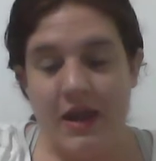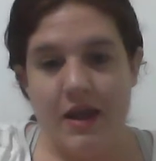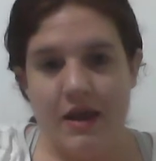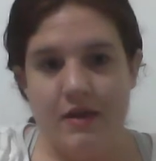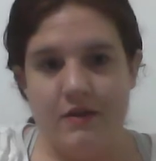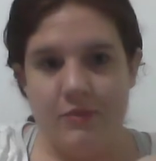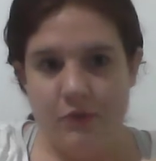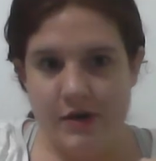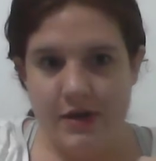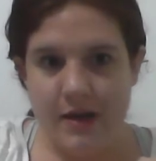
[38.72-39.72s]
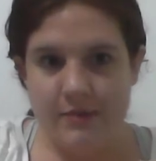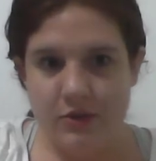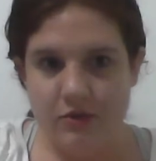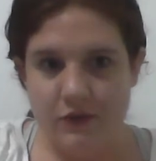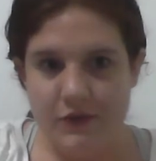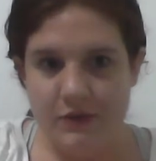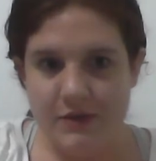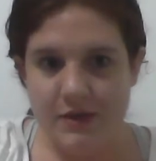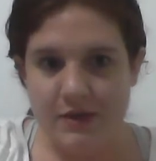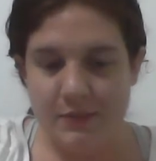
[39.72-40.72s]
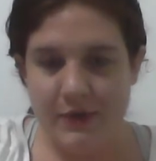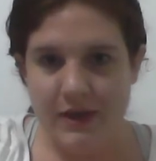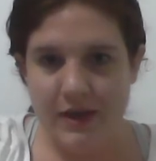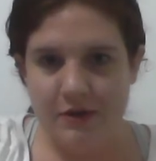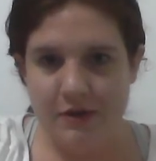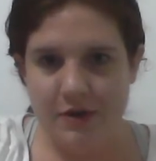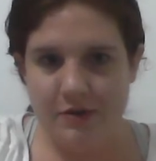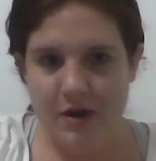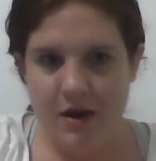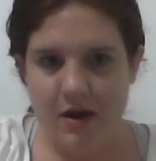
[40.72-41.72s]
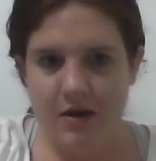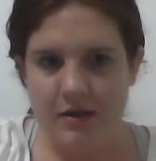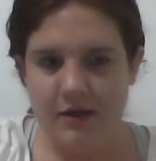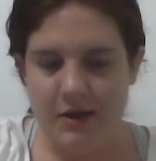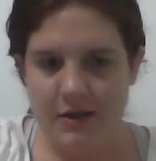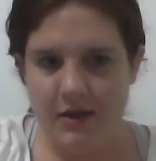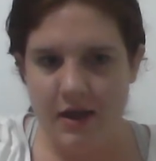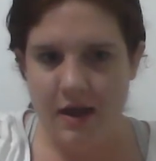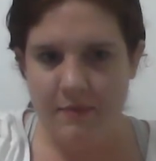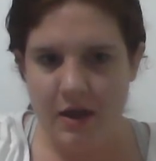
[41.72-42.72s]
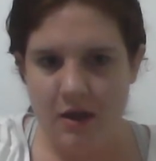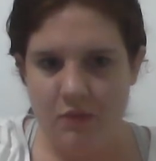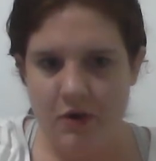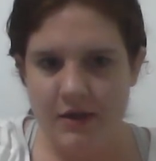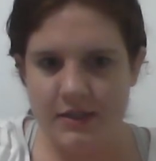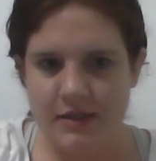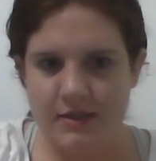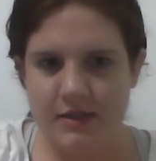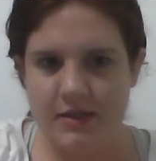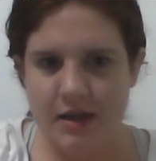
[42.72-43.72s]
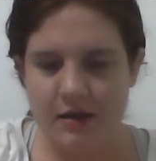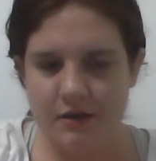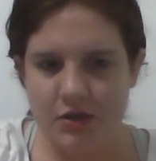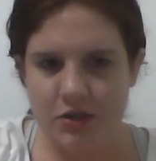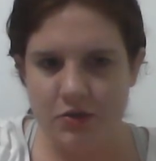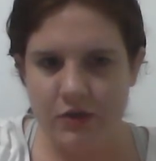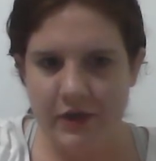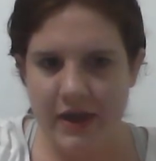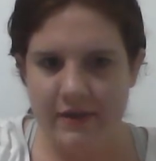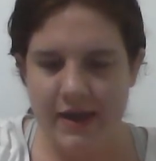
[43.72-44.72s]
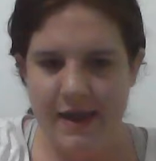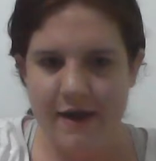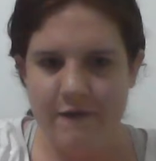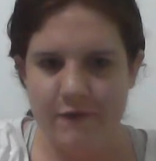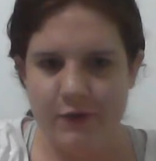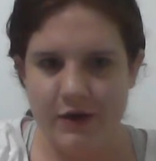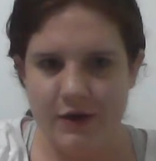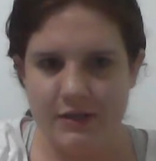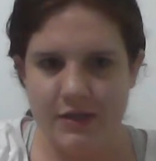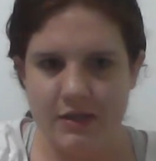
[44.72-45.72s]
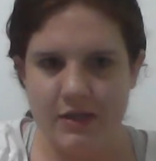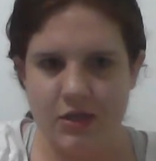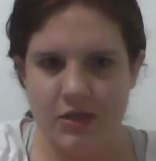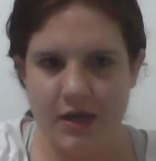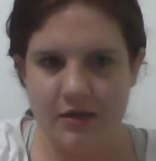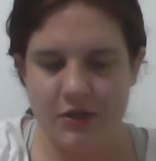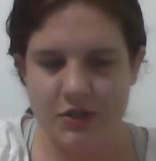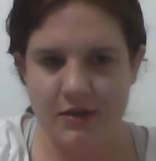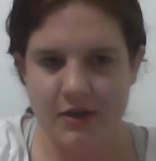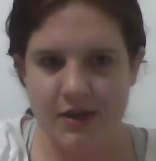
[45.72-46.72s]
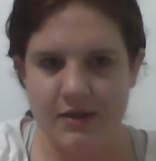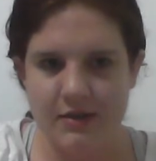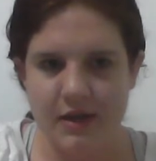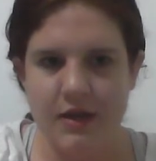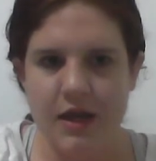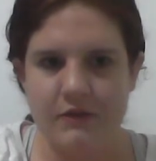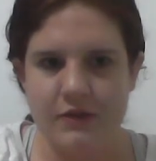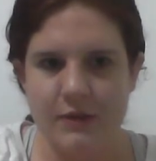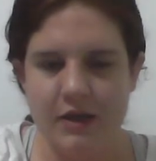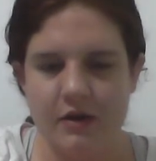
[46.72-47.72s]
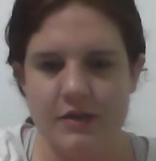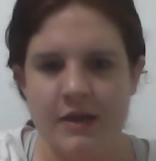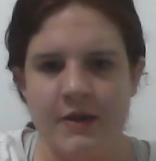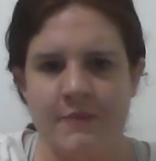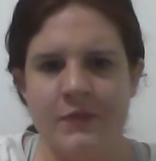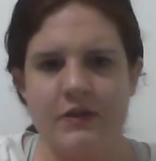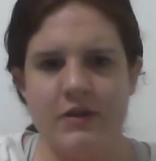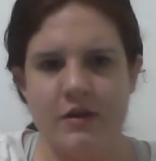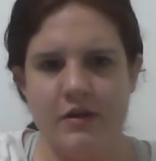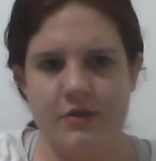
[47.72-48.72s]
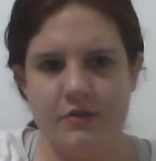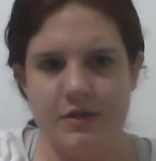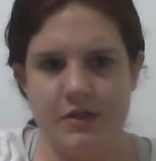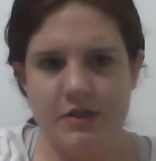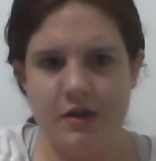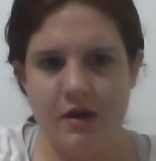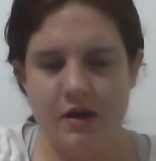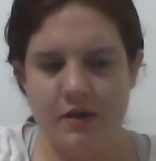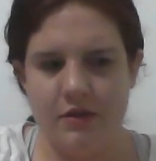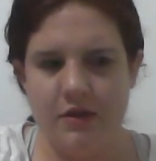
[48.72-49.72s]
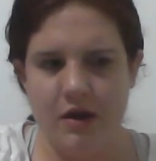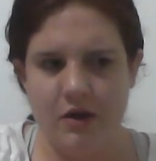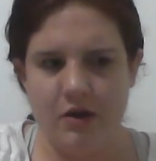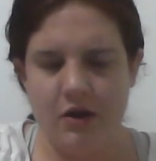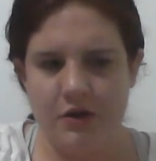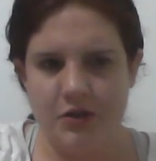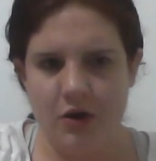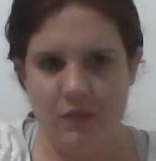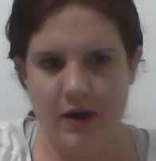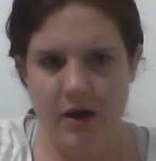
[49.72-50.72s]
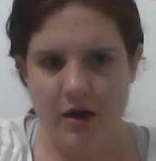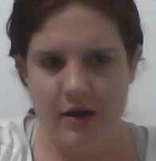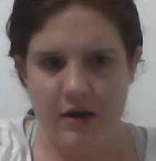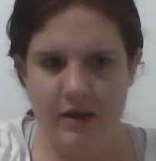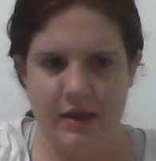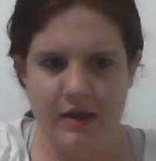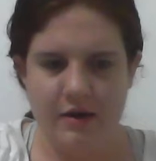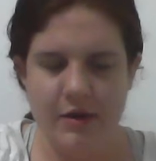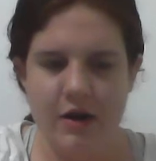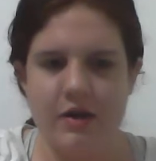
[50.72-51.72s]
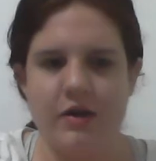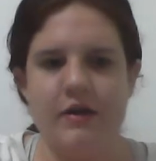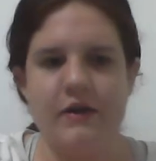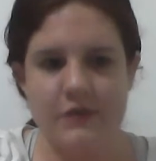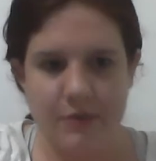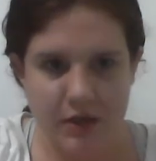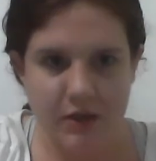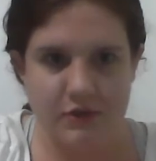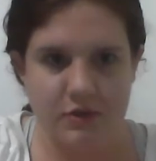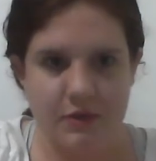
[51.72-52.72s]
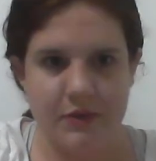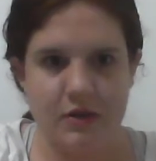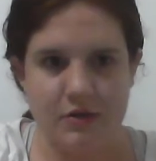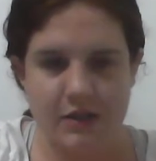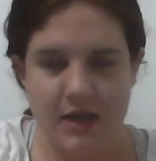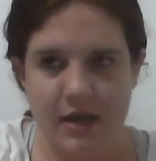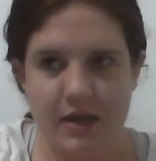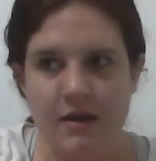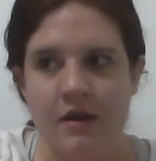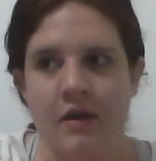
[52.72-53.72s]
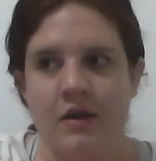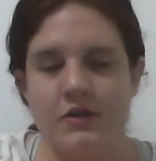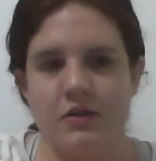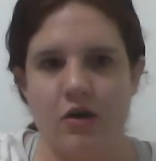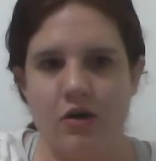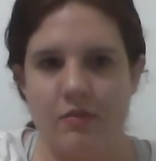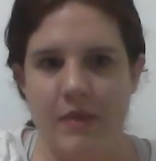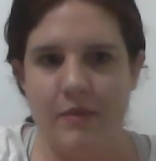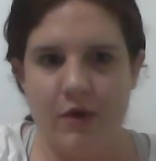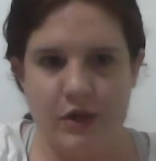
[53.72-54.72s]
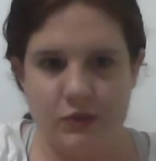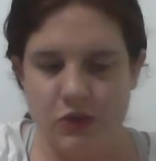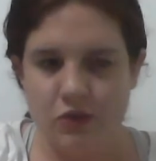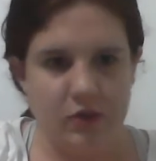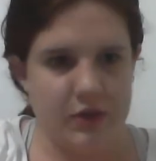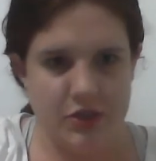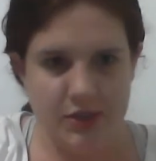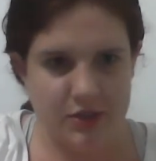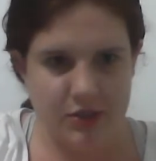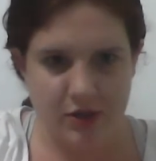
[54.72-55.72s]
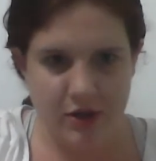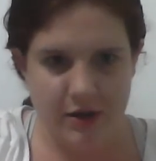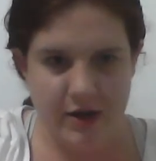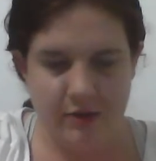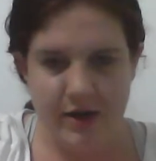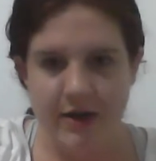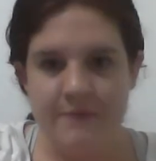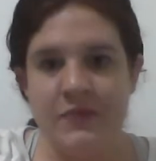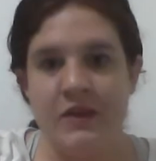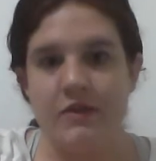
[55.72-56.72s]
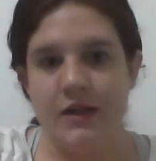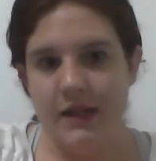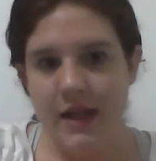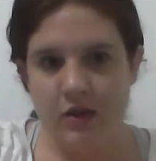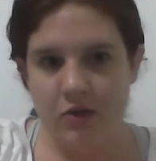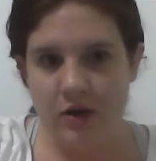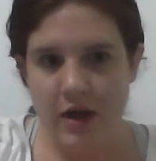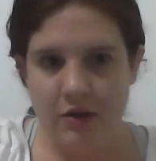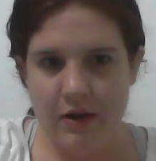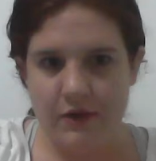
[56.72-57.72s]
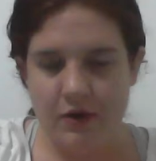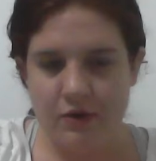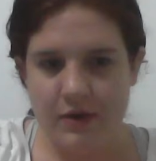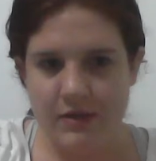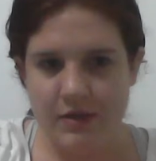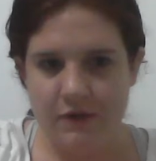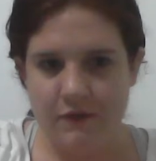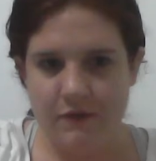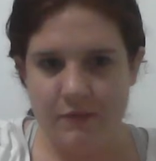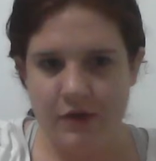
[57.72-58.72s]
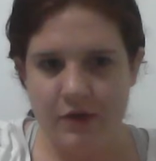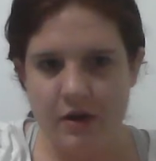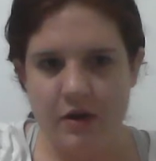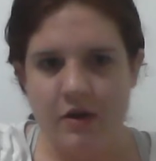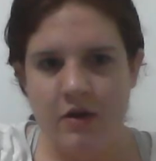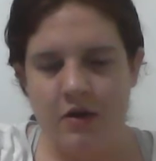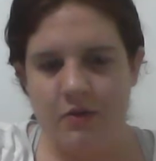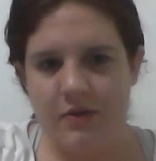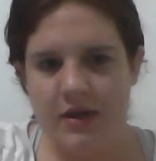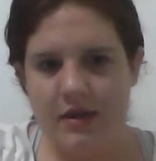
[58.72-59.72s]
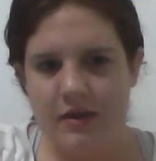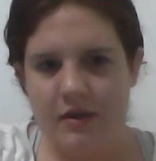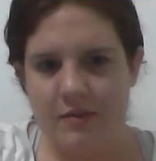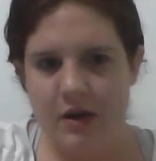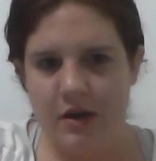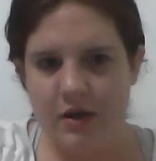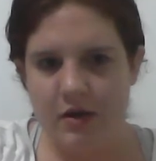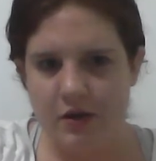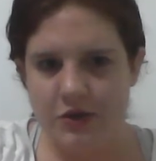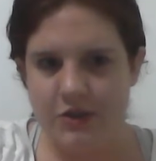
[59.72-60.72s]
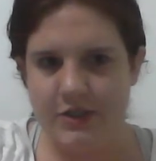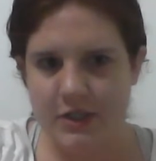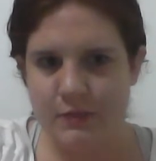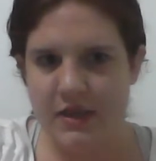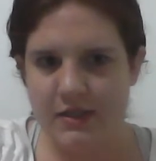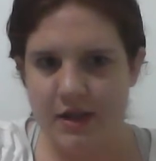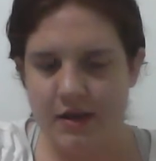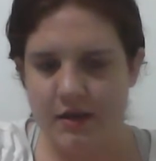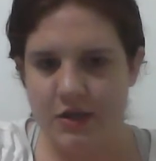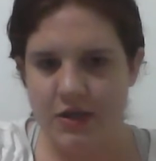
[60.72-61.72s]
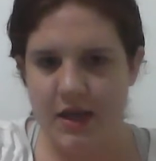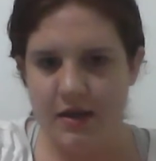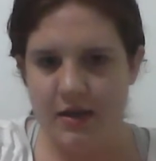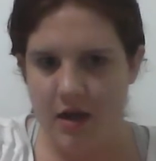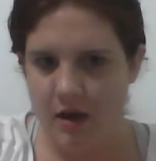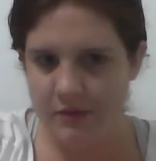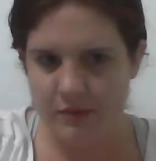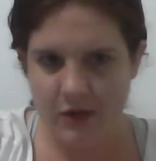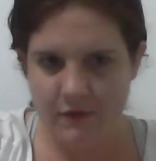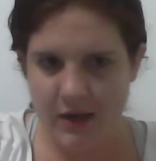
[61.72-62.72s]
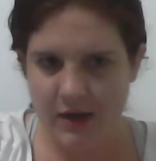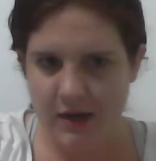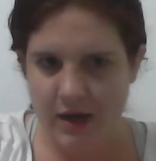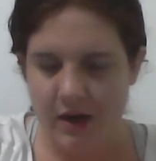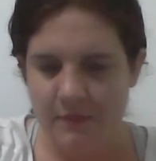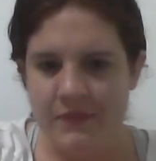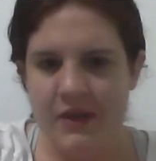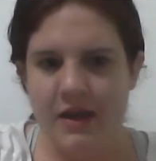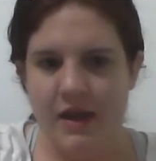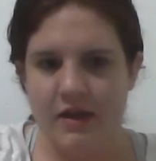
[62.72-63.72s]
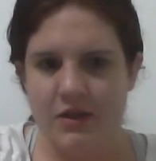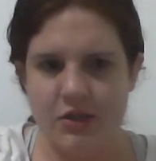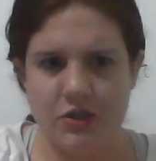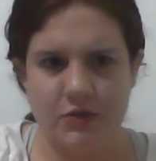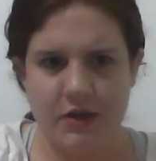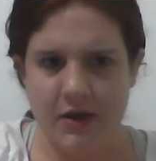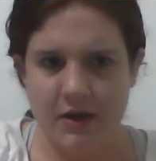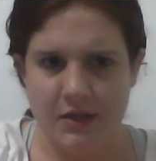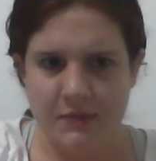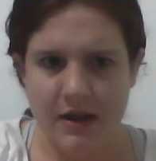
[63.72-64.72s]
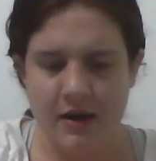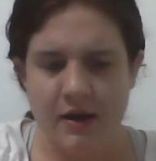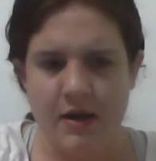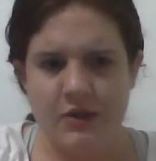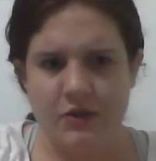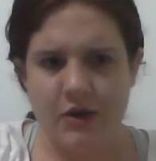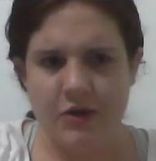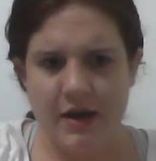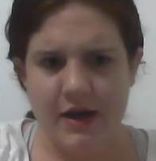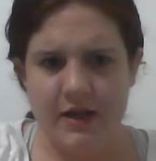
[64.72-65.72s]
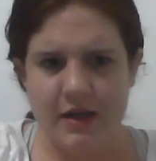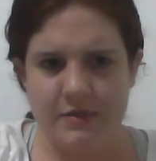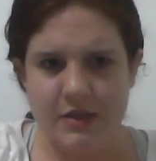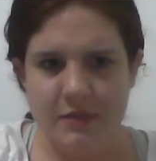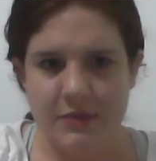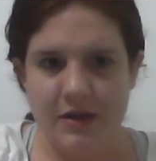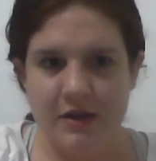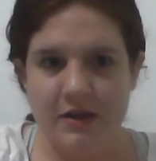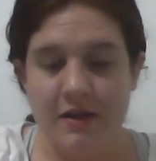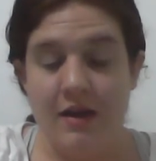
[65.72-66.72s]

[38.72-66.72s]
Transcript: And the more times you refuse it, the politer you are. Luckily, at my work, since it's an English school and they have foreigners that teach English to the kids, like native speakers, they're used to the culture where in America, if somebody gives you something, you just take it. So my boss was cool and she just took it right away. The landlord, however, who isn't familiar with American cultures, he speaks English and he helps me if I need help, and he's a really nice man, so I thought I'd get him something.